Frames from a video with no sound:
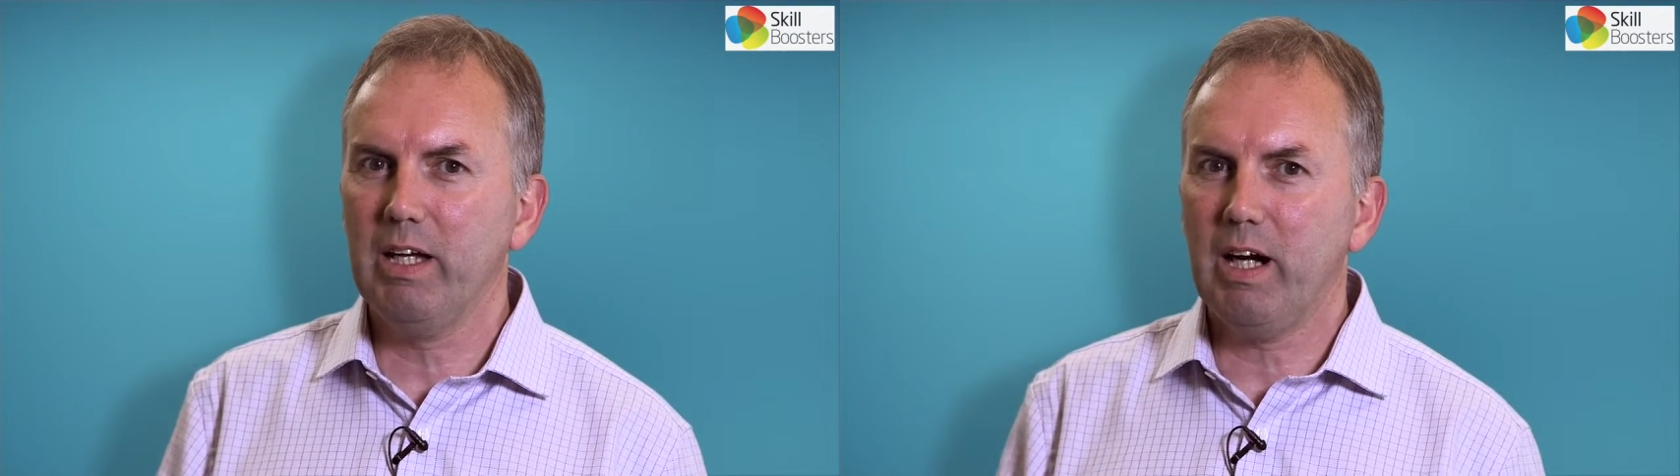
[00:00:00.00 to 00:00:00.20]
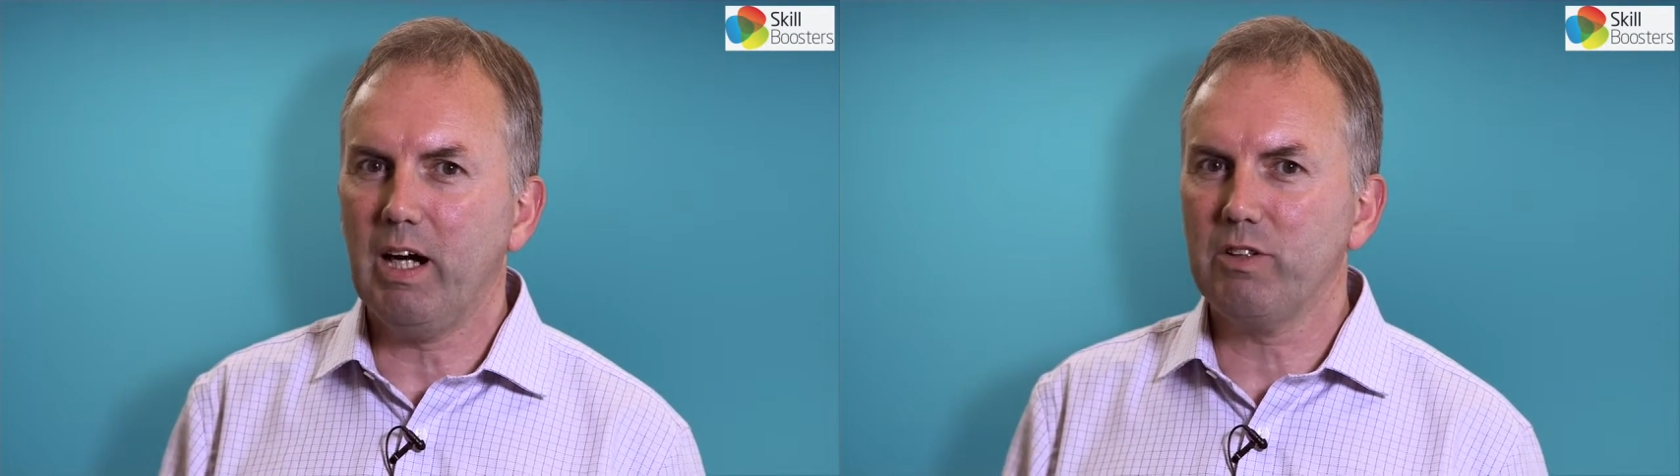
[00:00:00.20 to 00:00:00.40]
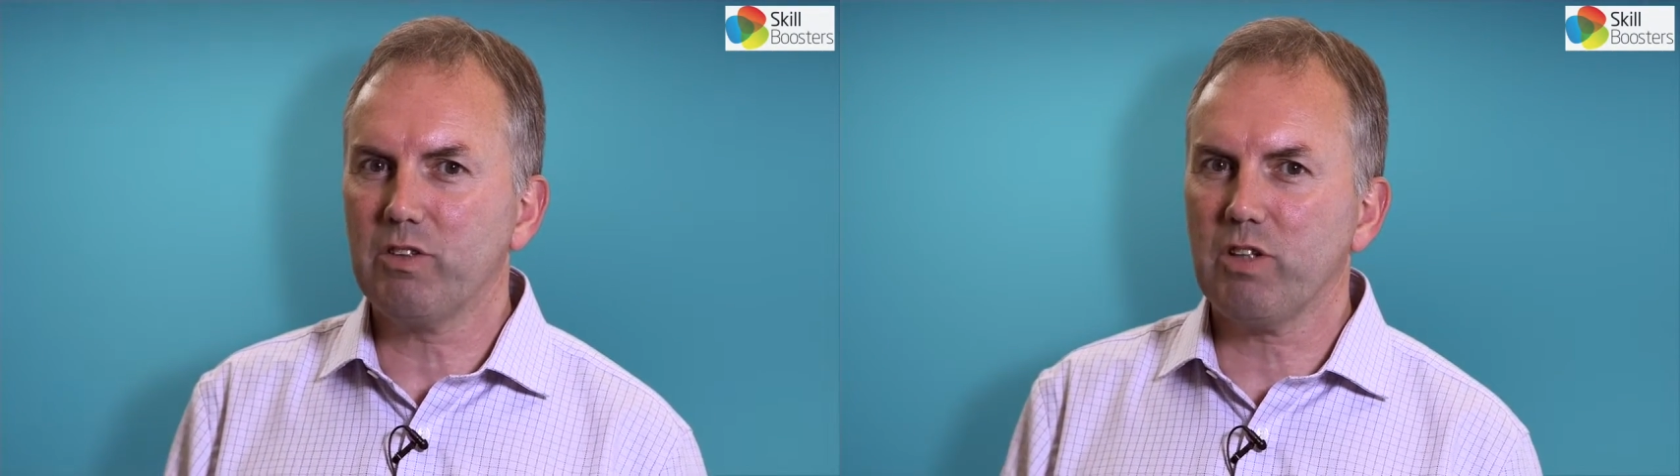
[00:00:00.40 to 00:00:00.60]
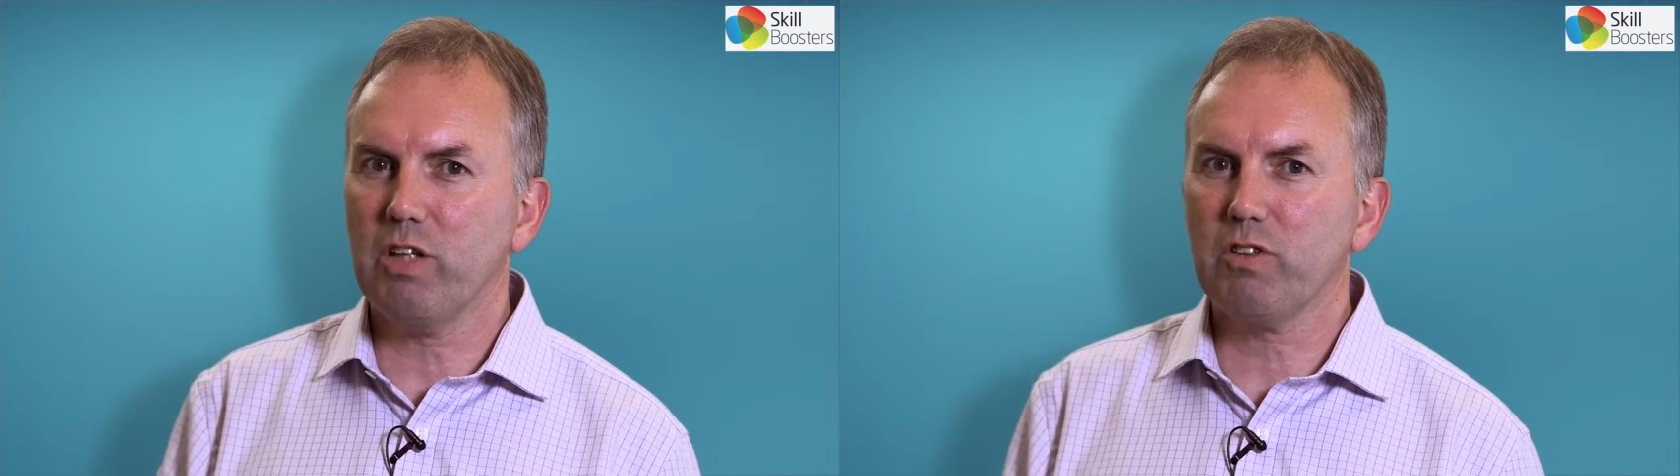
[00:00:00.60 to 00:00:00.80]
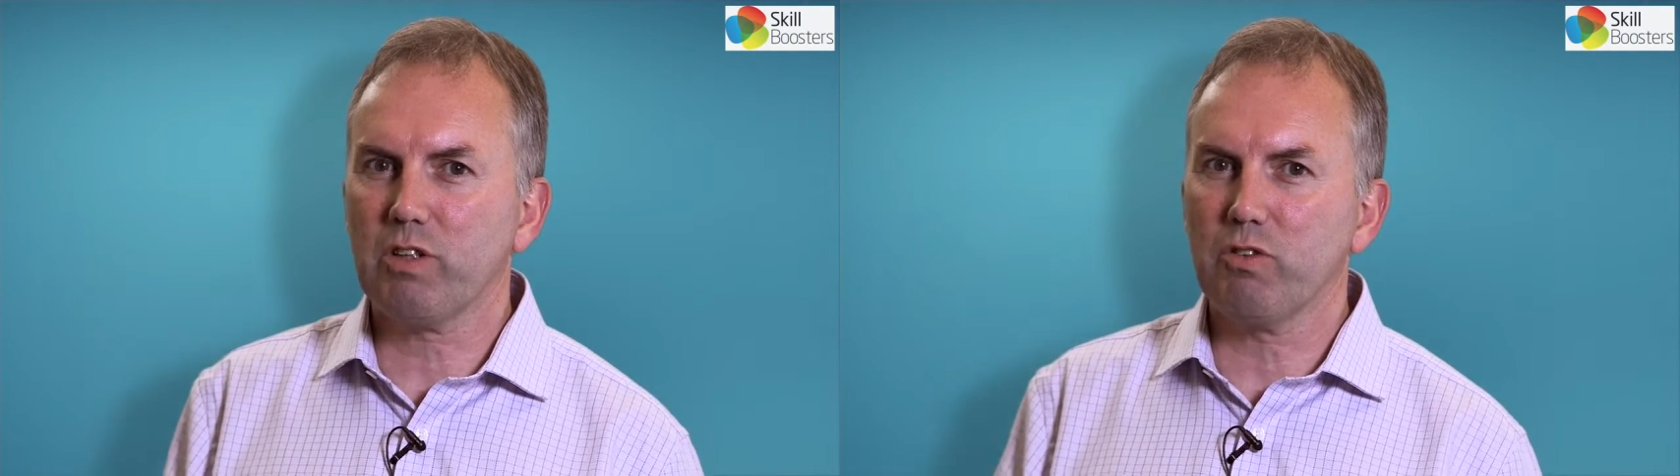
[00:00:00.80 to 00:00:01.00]
and your
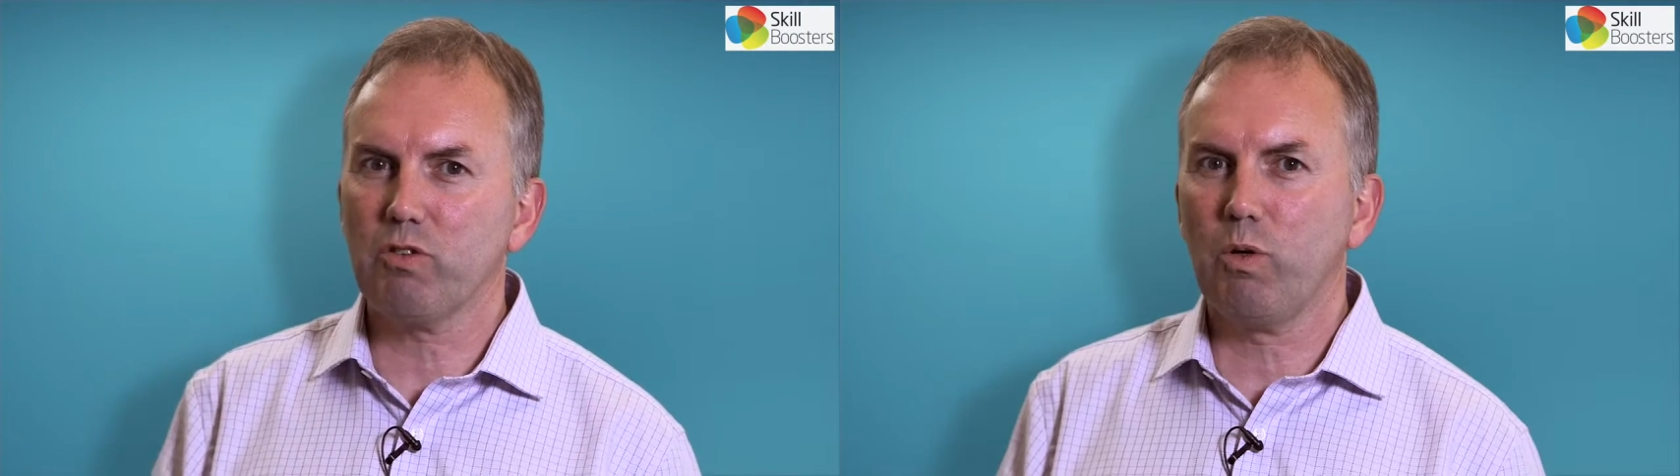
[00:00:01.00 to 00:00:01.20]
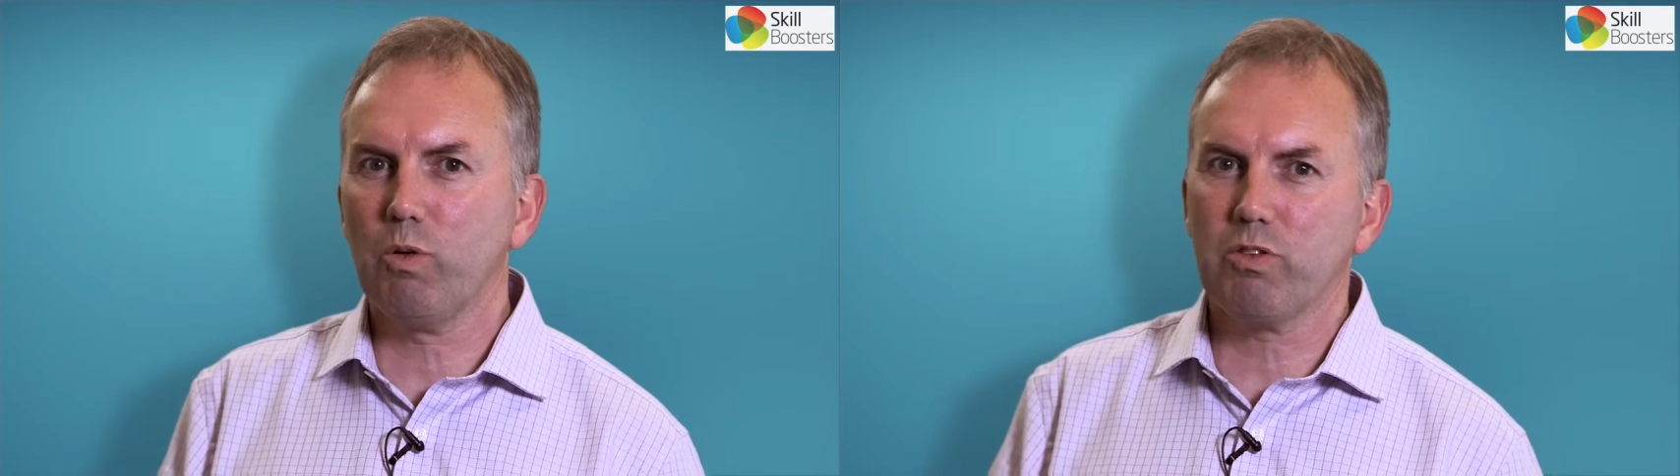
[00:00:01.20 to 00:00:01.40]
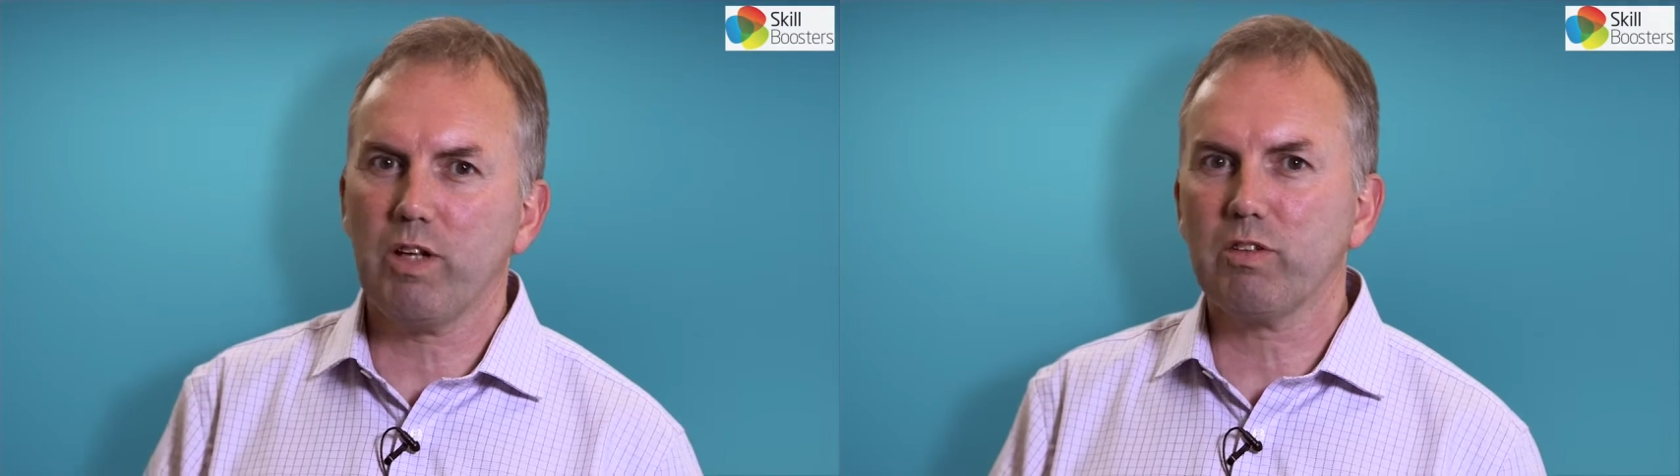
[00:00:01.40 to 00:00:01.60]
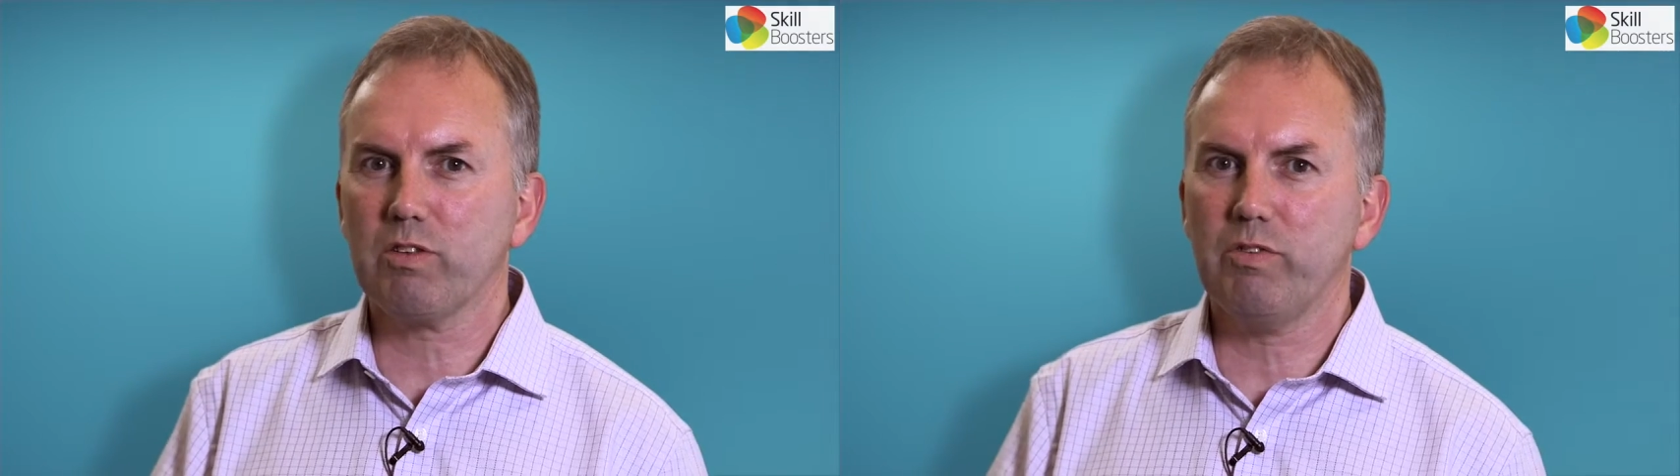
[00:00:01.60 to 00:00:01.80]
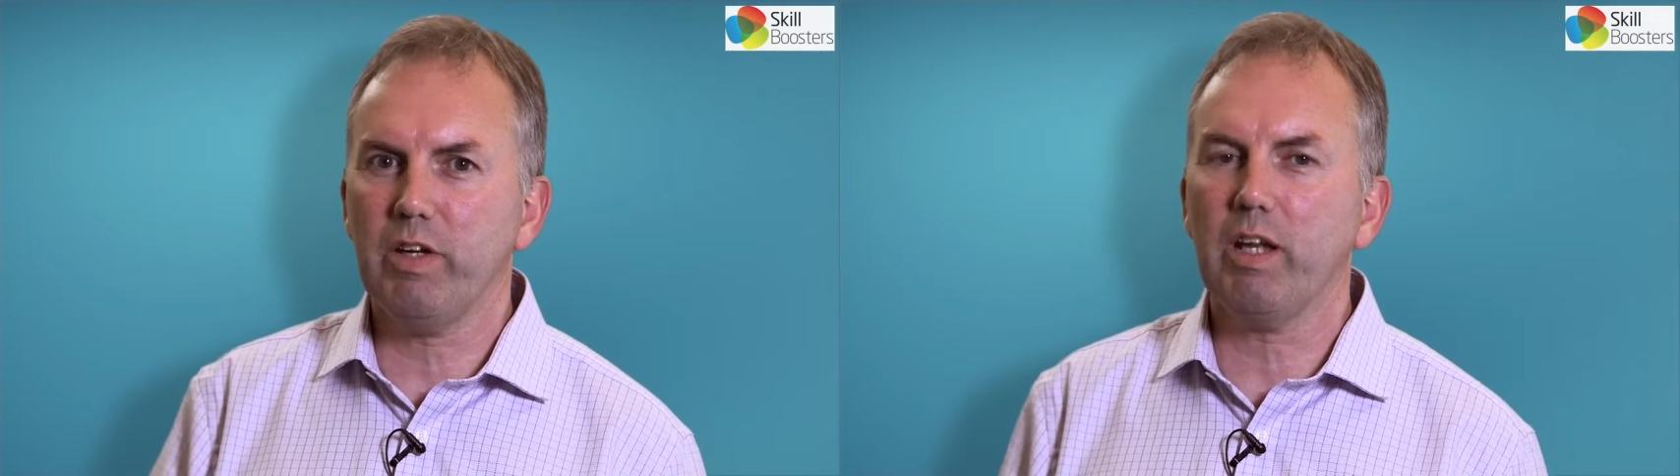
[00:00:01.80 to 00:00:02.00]
sense of control starts
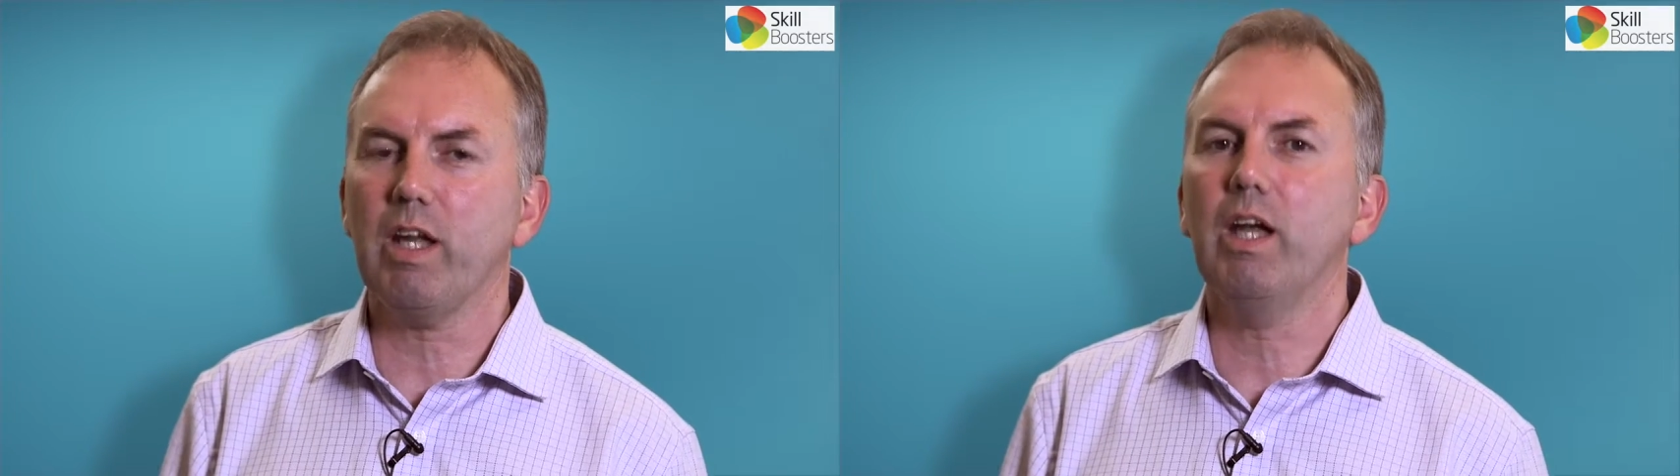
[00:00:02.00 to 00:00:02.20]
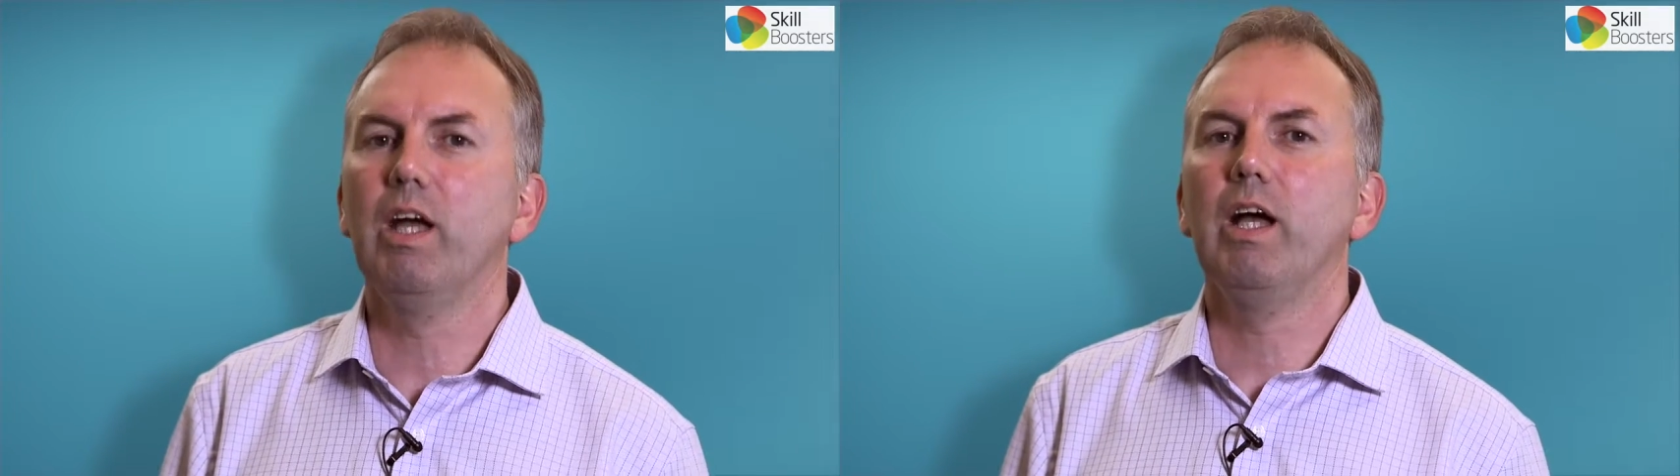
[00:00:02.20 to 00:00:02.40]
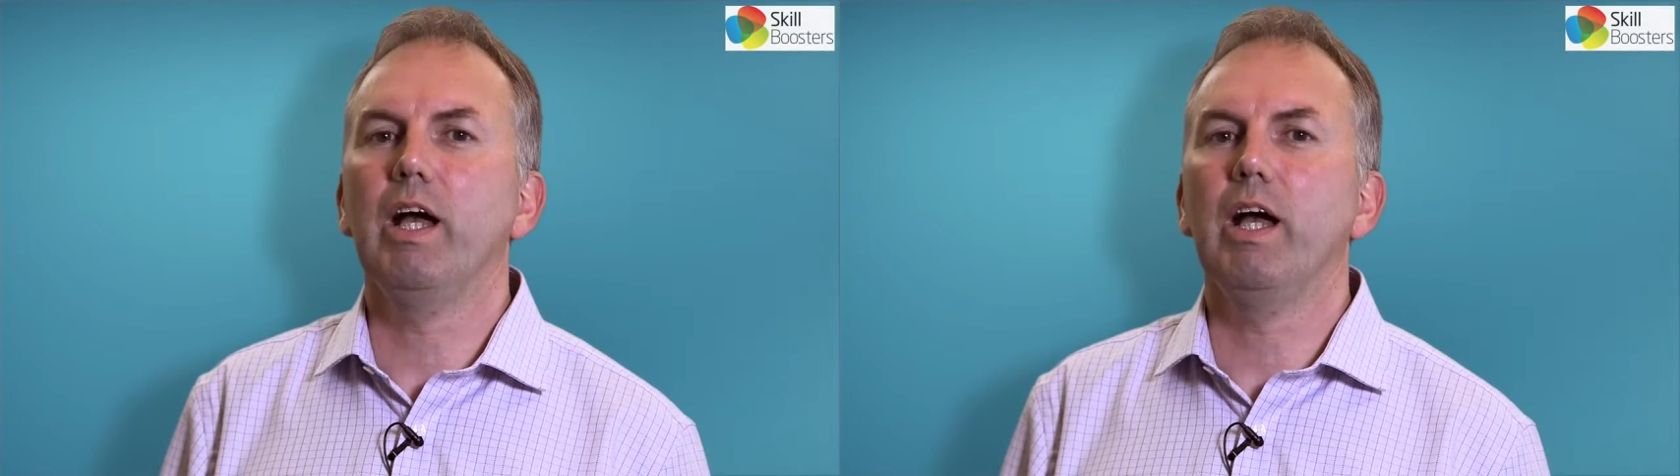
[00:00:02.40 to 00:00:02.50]
to vary,